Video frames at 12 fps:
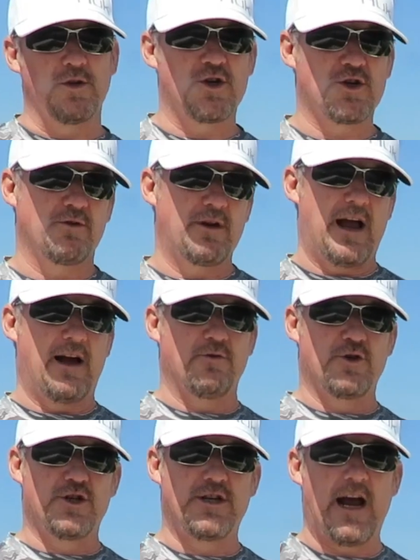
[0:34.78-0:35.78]
want to show you
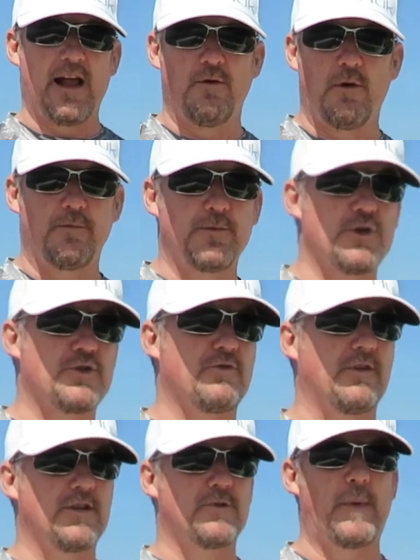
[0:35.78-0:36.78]
how shallow. I'm just
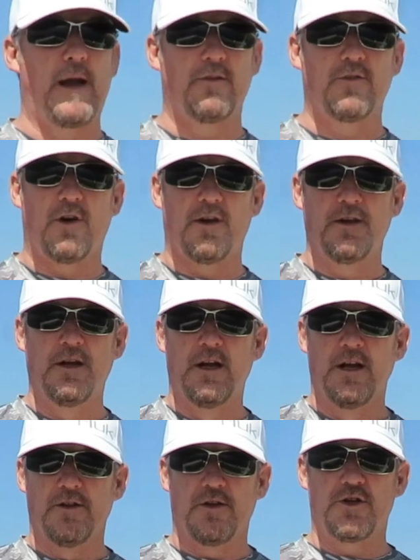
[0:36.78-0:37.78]
trying to expound on
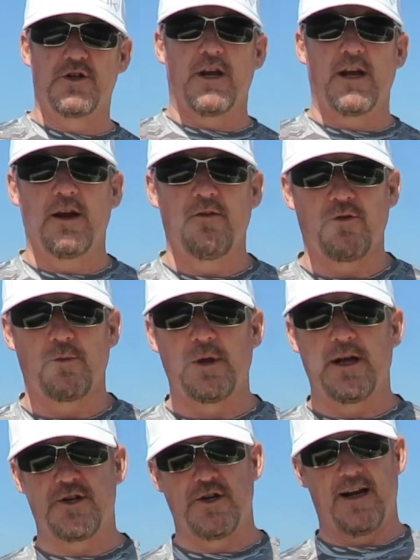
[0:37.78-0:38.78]
the jigging from
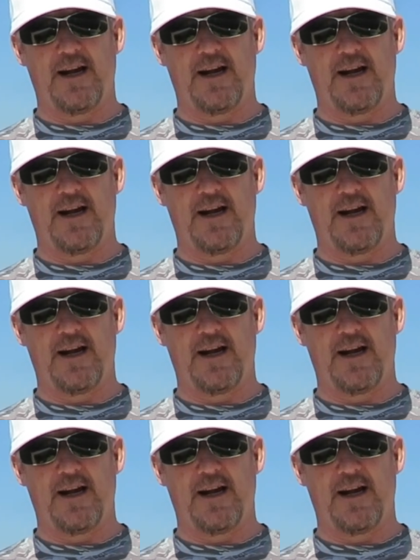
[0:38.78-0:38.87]
last year.